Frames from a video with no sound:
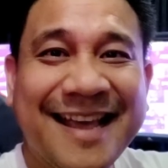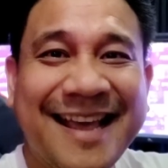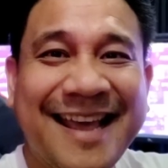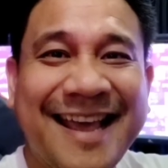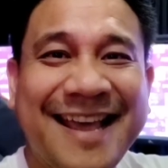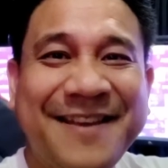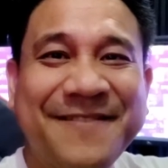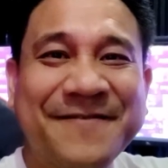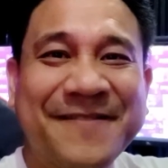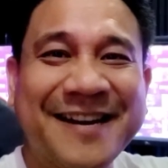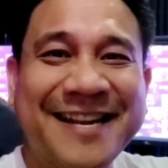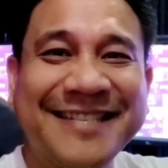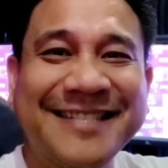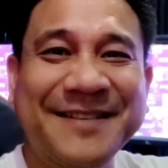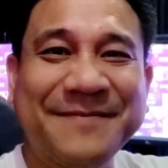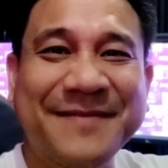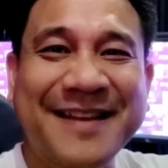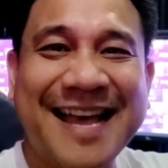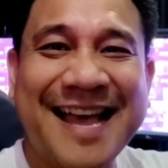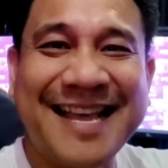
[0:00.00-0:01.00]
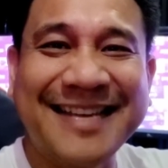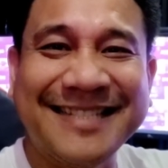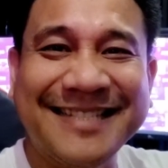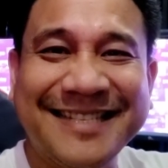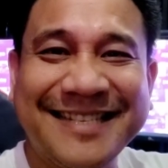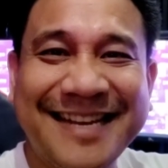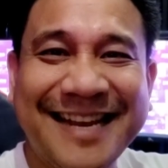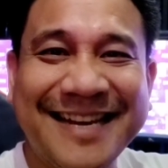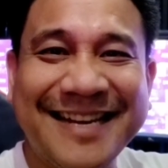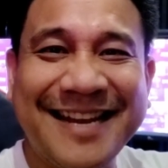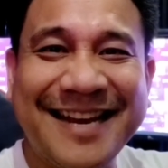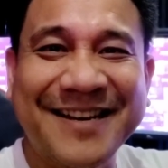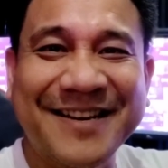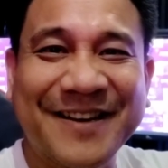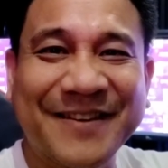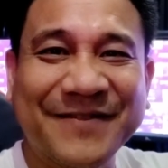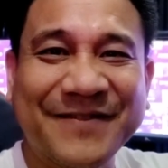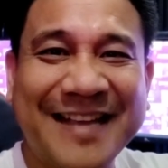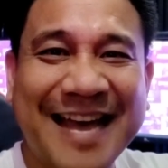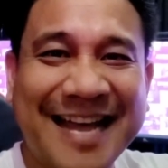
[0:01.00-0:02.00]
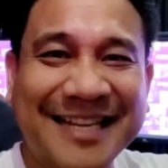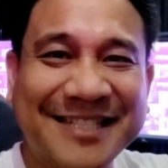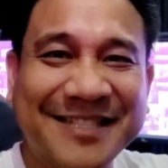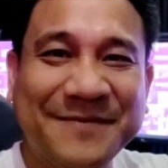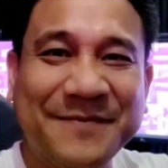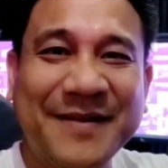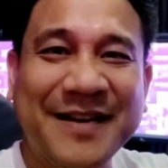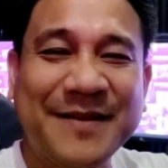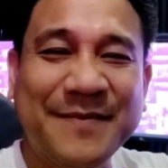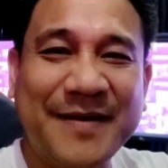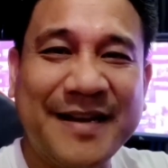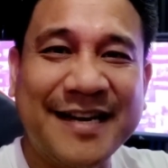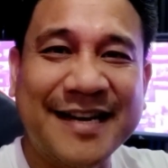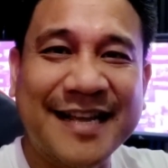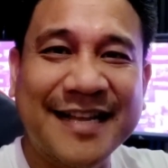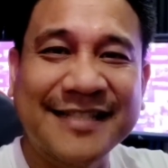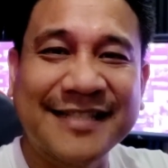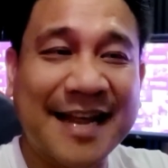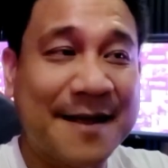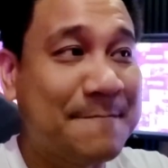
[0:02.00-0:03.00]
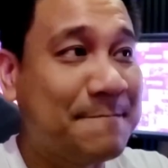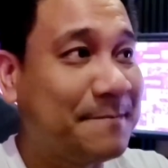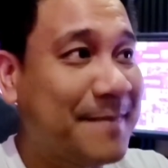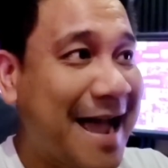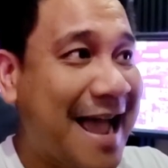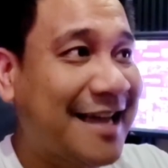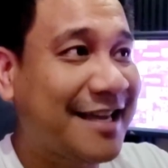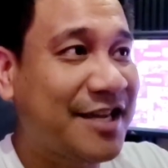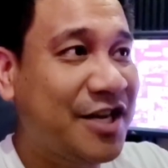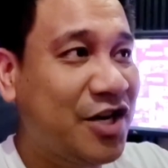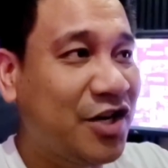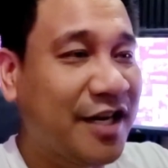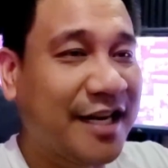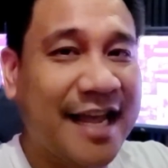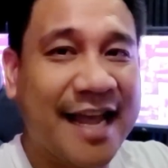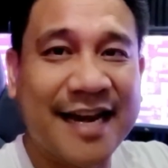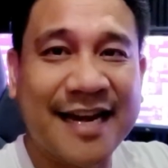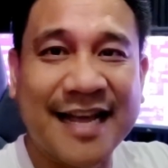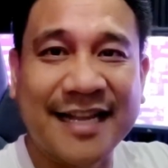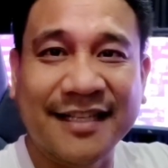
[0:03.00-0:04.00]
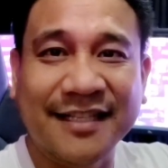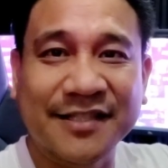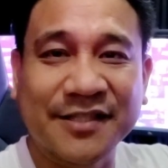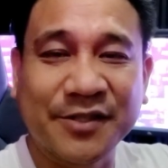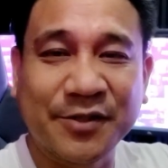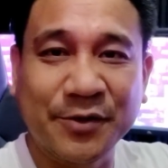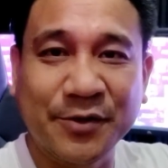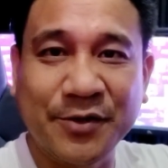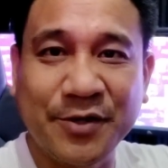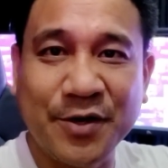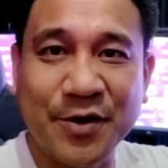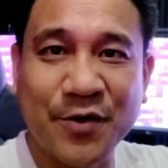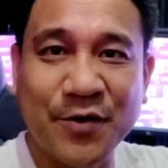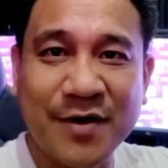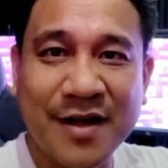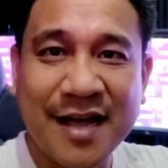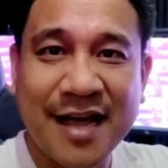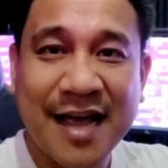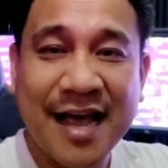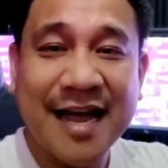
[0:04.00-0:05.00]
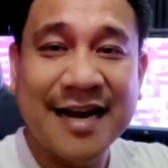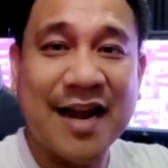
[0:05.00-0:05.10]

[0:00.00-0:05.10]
Hey, what is up guys? Gian here of Gadget Pilipinas. I'm back here again at the studio.